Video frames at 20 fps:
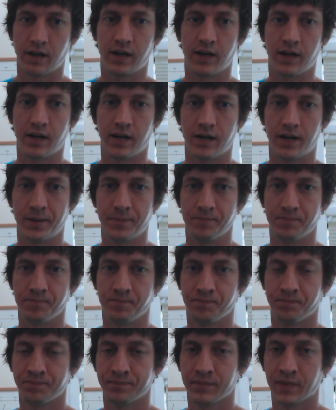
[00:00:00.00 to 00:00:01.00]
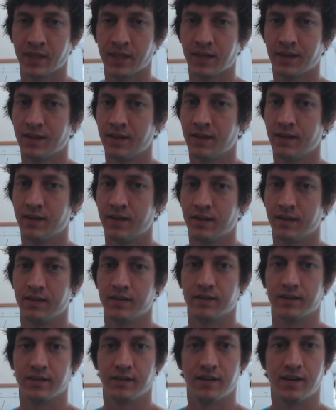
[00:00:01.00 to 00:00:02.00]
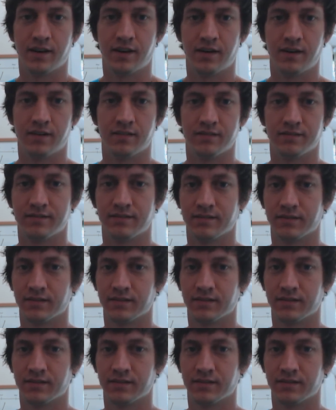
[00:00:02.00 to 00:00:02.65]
You know,